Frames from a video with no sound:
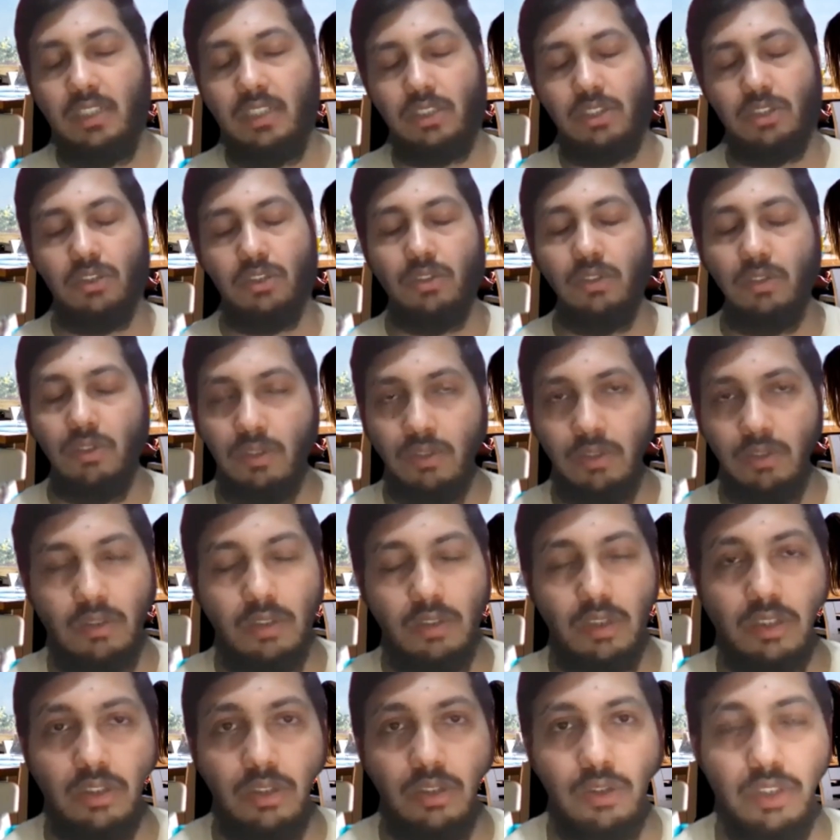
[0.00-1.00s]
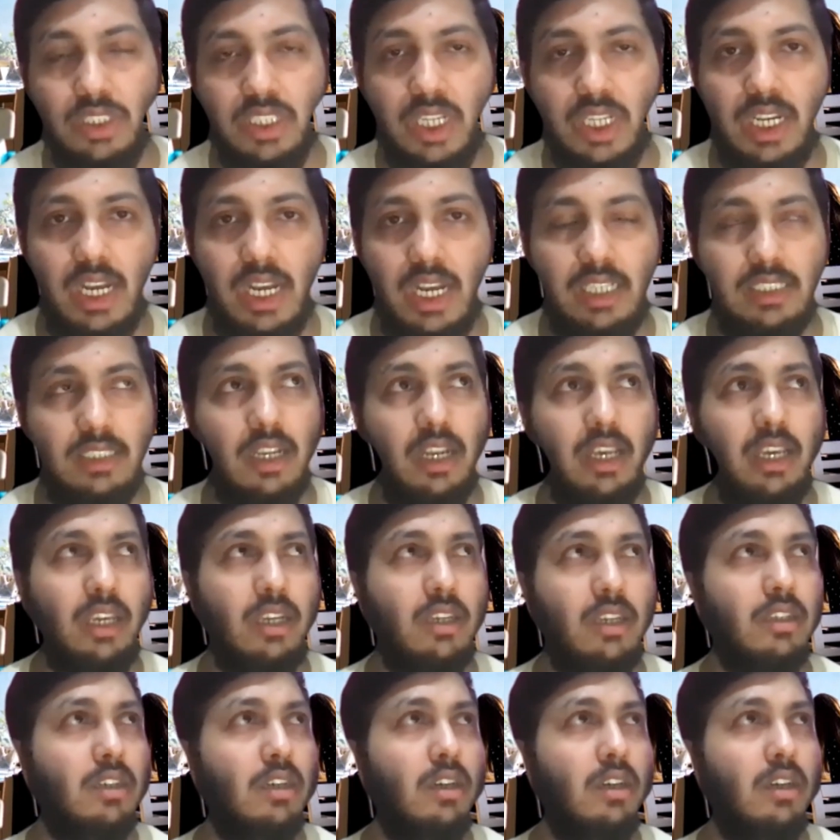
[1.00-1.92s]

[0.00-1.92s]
So Gojek has like